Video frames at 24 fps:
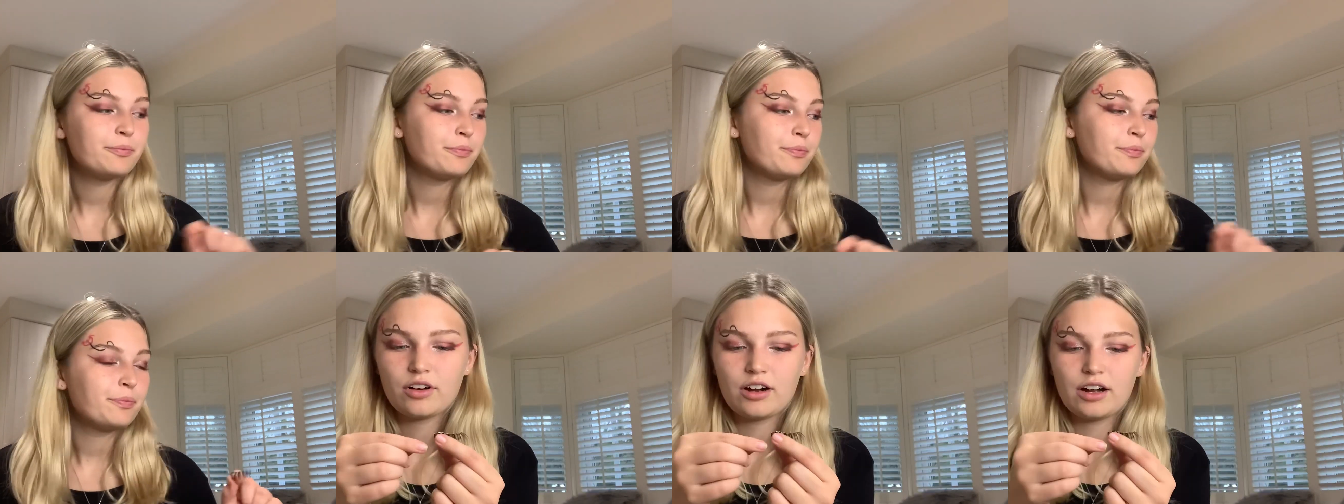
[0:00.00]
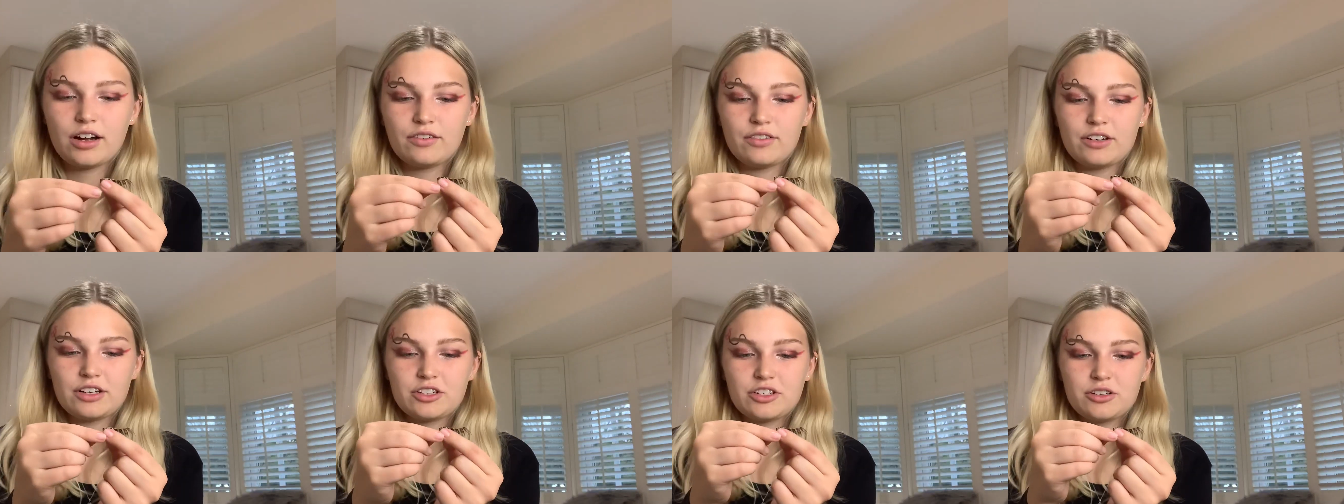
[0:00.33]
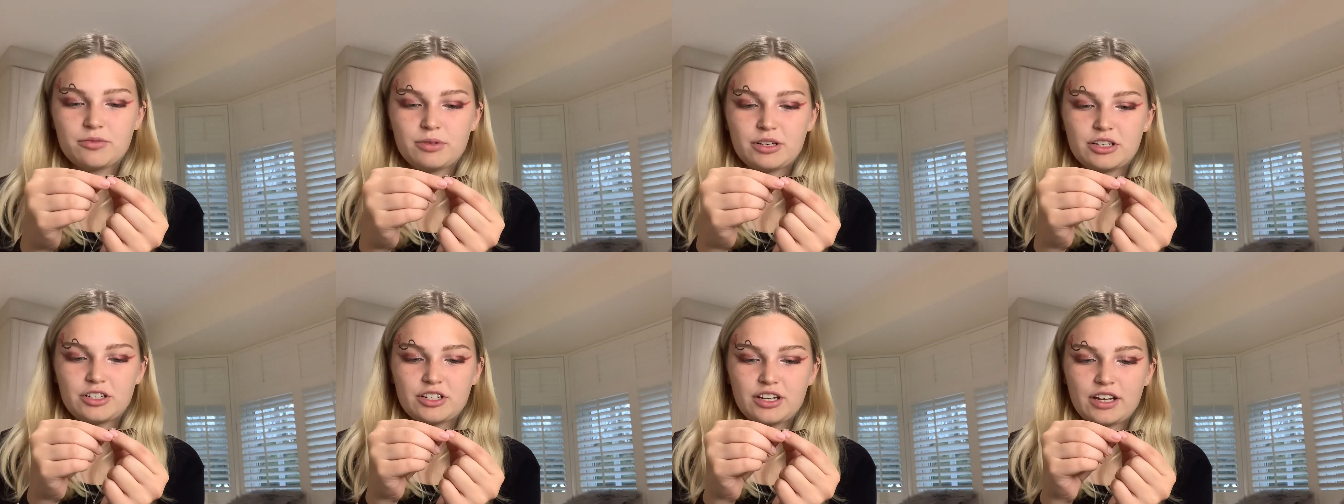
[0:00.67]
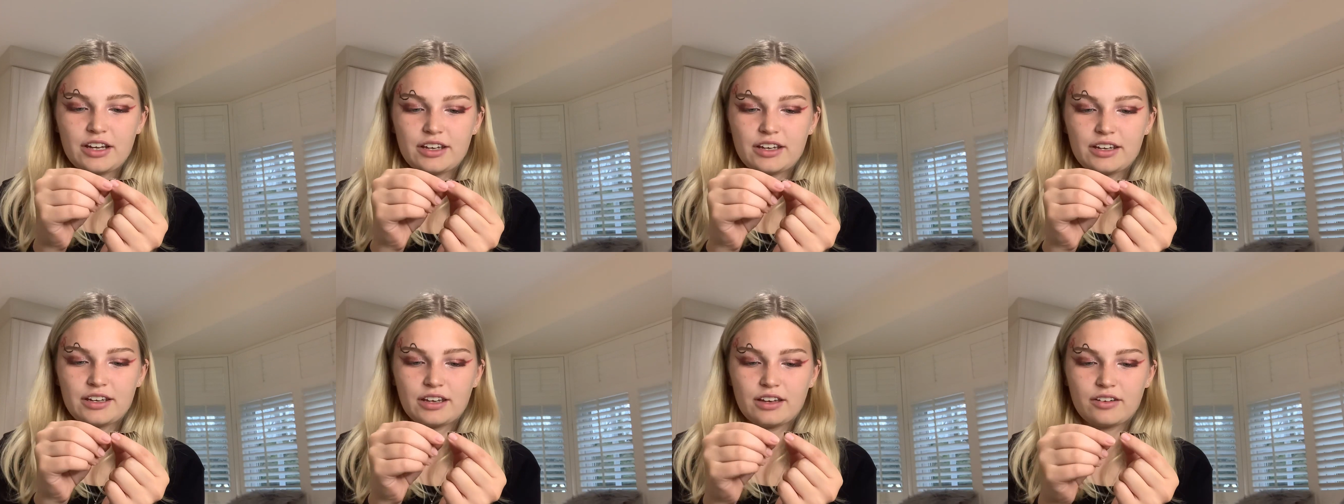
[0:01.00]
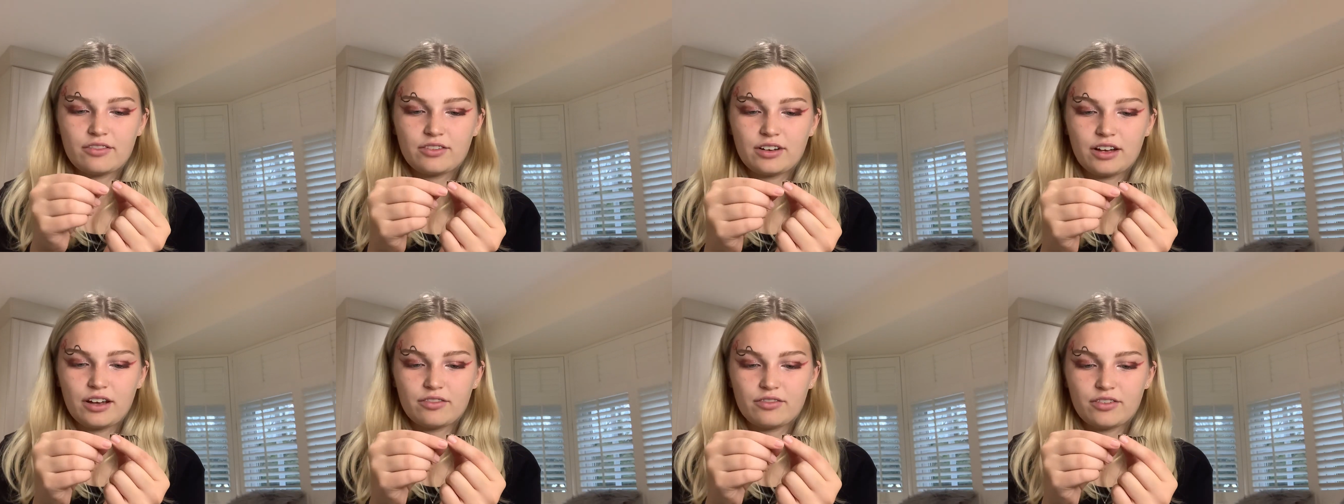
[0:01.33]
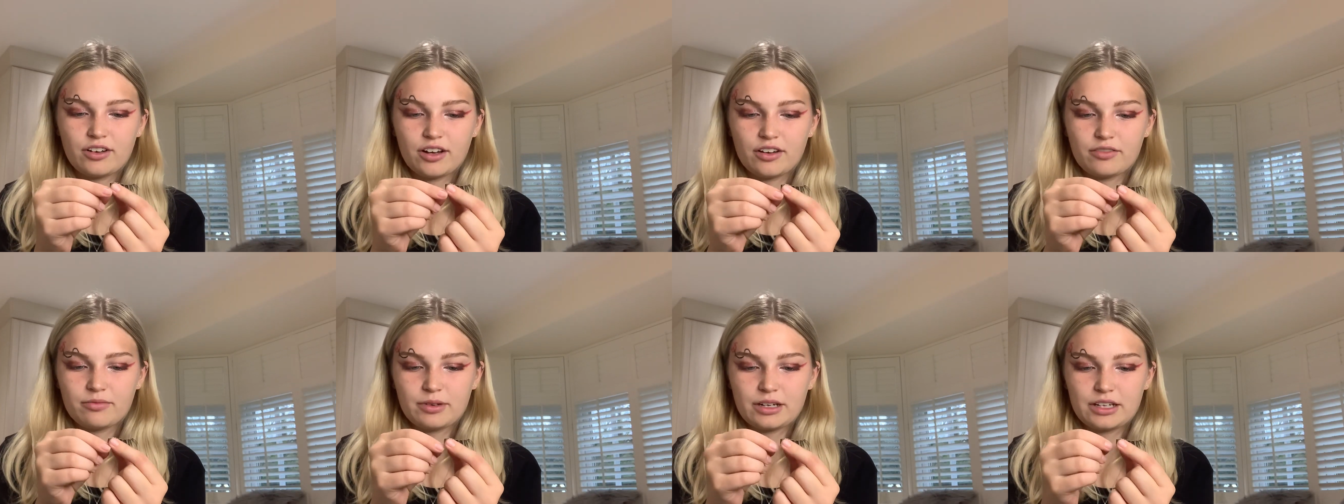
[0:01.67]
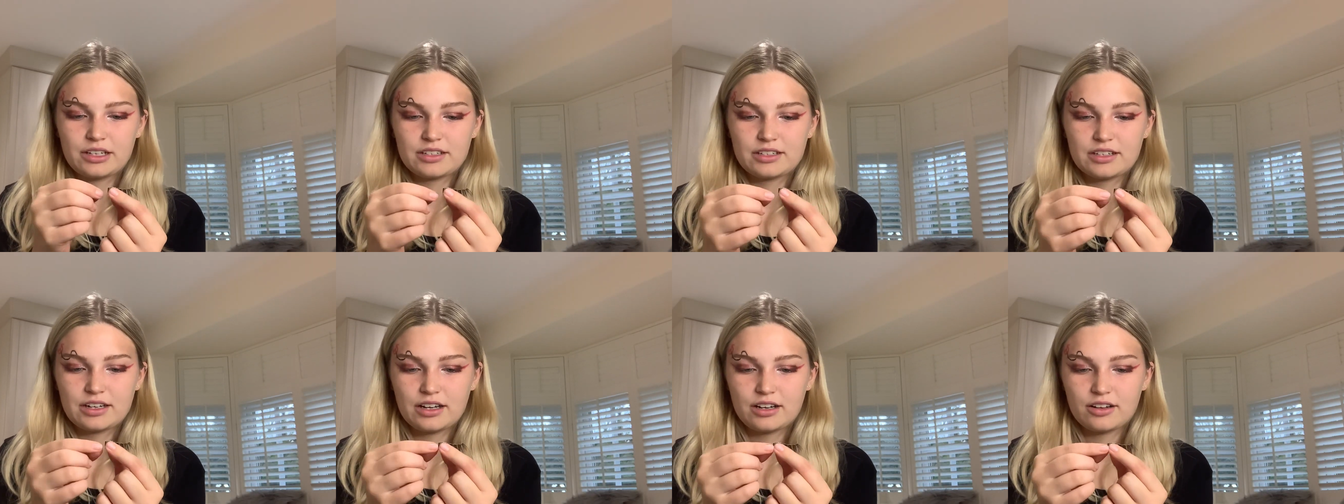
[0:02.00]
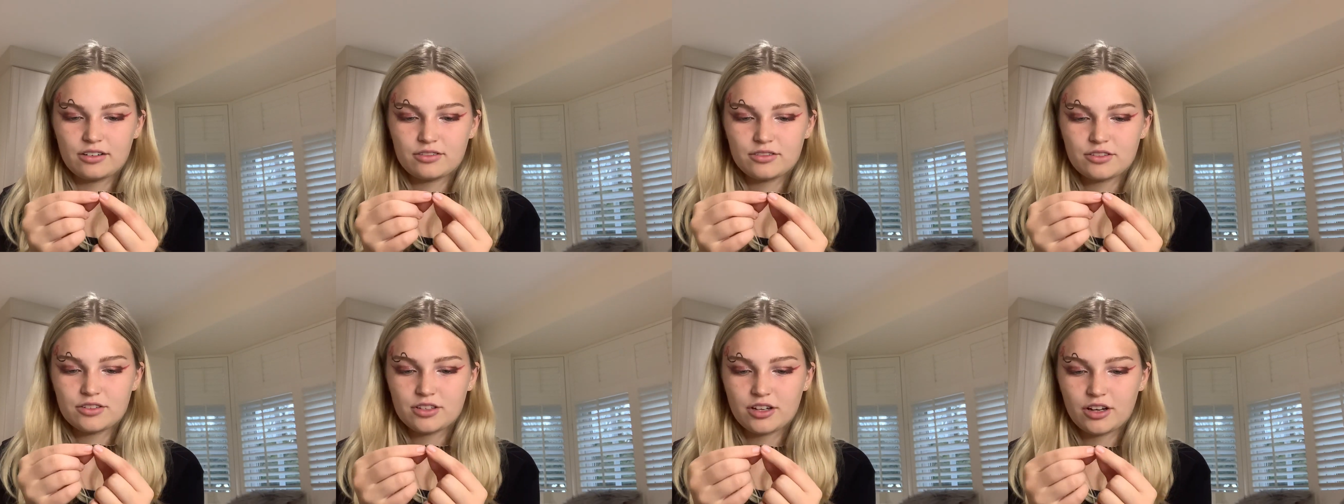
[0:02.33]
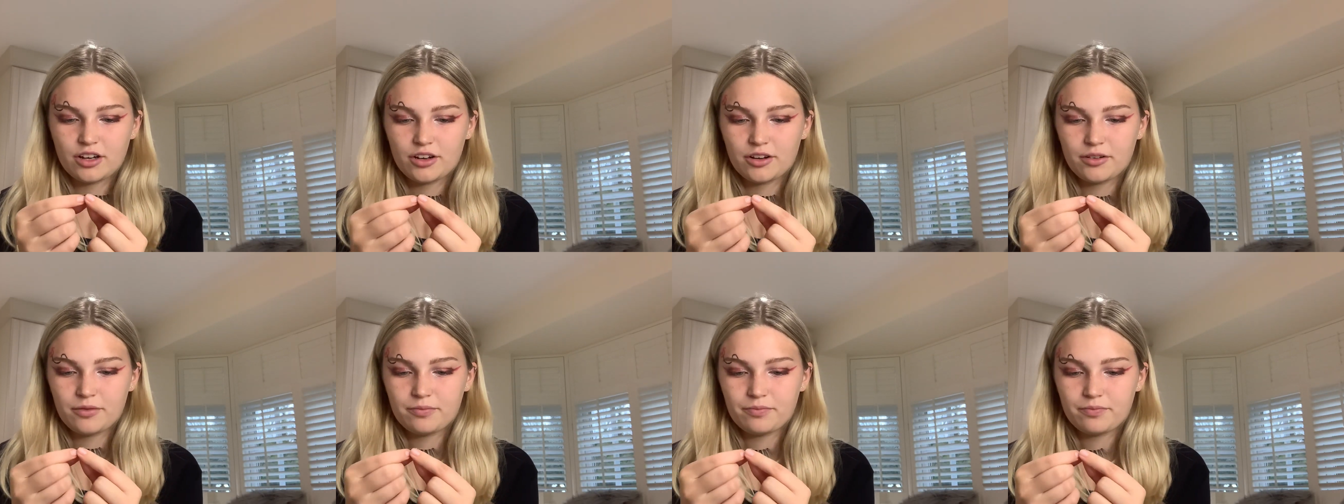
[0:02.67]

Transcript: Right, I've literally been shaking it for like 5 minutes now, so...